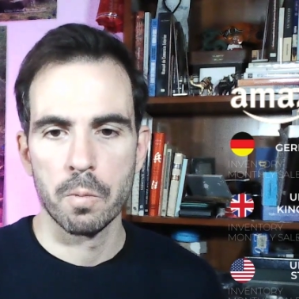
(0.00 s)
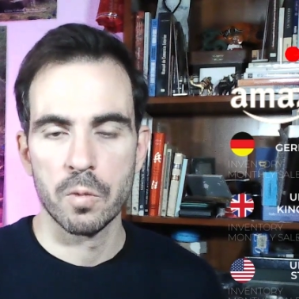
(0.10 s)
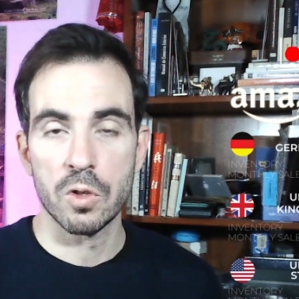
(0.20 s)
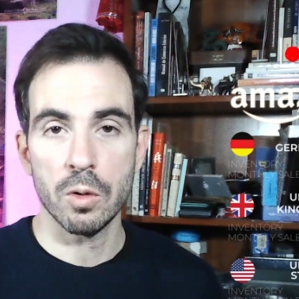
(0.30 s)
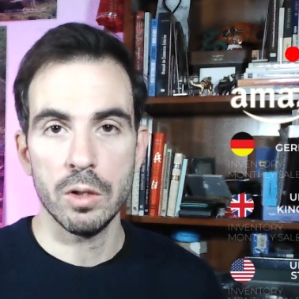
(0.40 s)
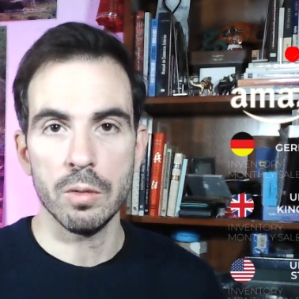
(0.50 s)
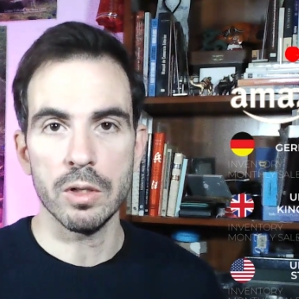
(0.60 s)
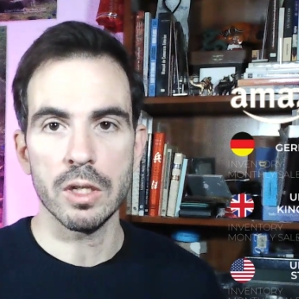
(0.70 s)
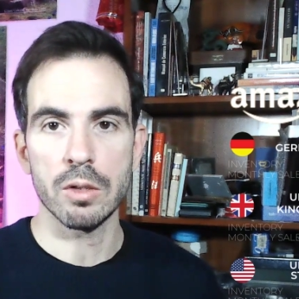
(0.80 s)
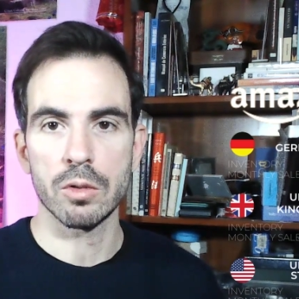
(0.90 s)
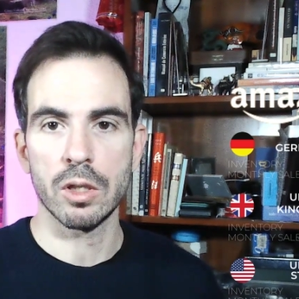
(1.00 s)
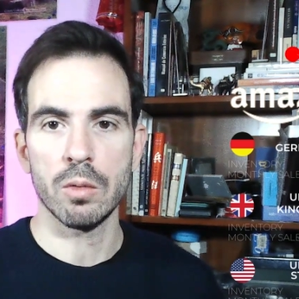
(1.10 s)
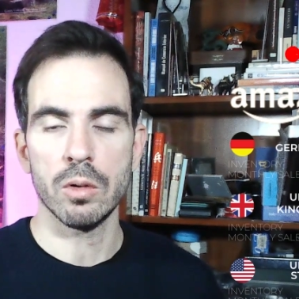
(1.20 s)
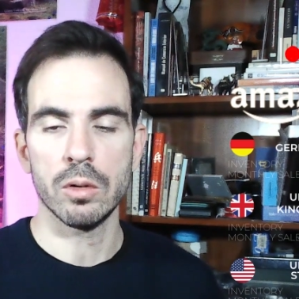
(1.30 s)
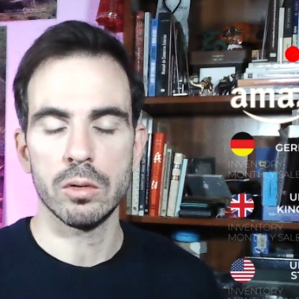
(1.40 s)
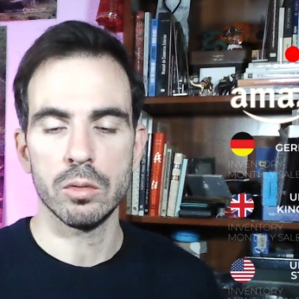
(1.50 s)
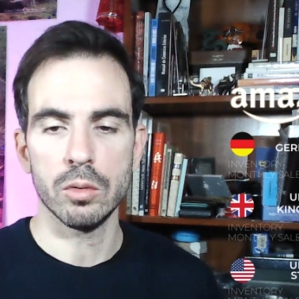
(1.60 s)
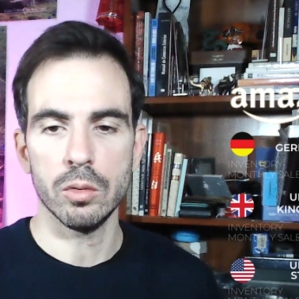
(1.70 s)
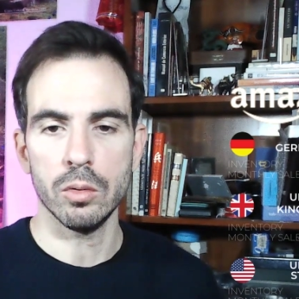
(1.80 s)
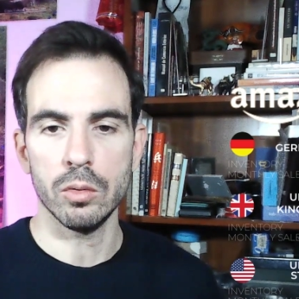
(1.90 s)
So anyways, that's what I want
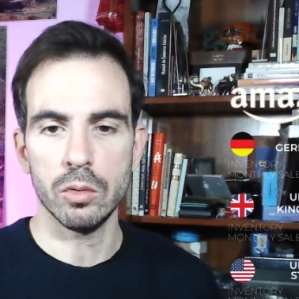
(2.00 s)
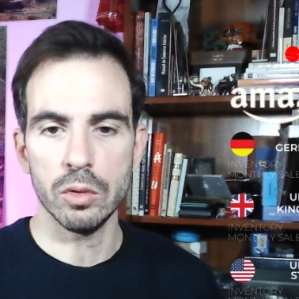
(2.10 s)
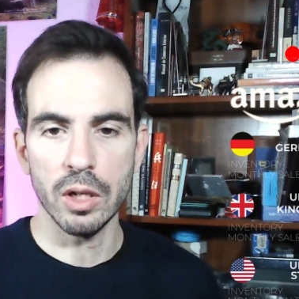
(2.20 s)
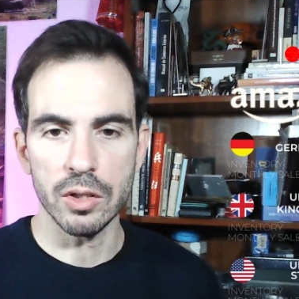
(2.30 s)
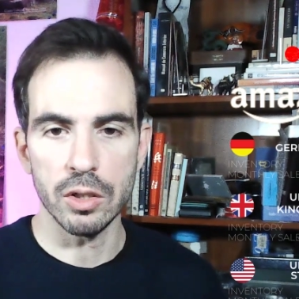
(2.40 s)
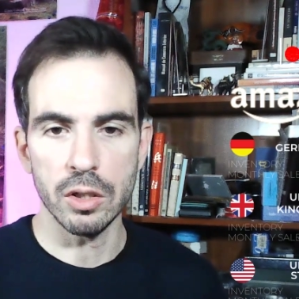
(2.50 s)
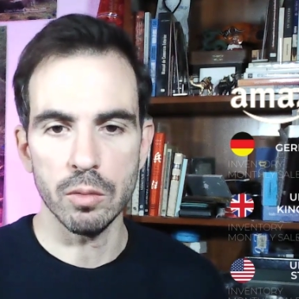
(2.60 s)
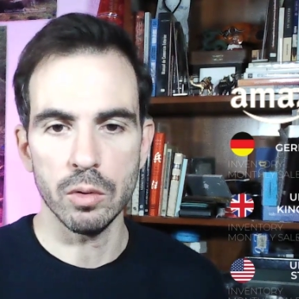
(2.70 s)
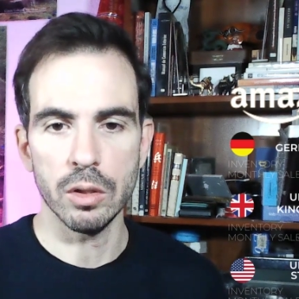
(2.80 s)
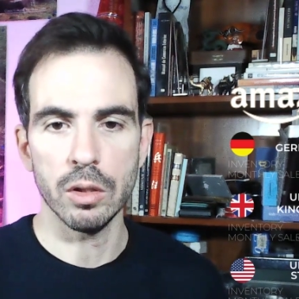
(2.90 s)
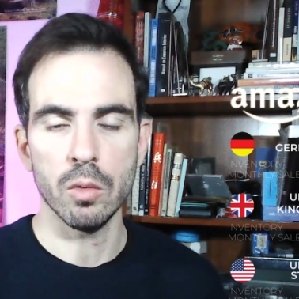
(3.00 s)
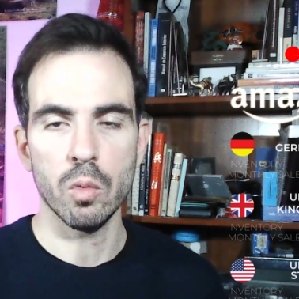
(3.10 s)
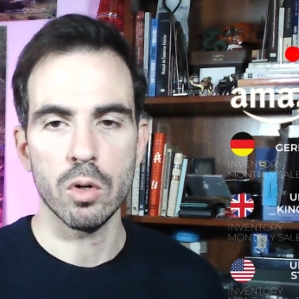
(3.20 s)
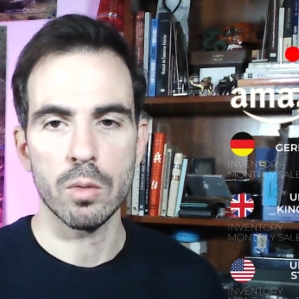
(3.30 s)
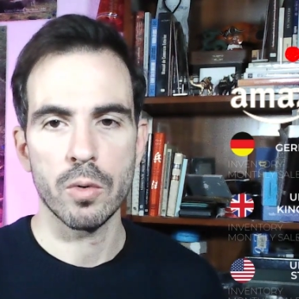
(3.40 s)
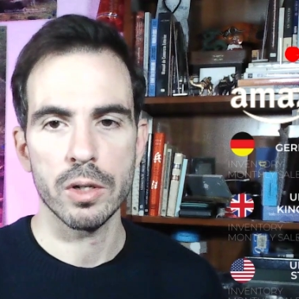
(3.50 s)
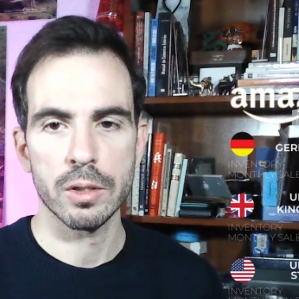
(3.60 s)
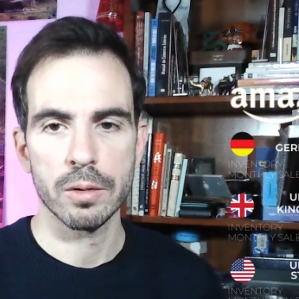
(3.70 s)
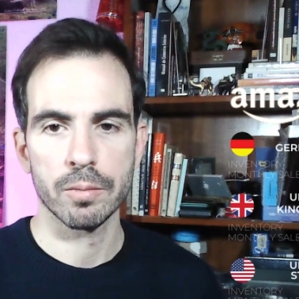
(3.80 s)
to achieve with WordPress.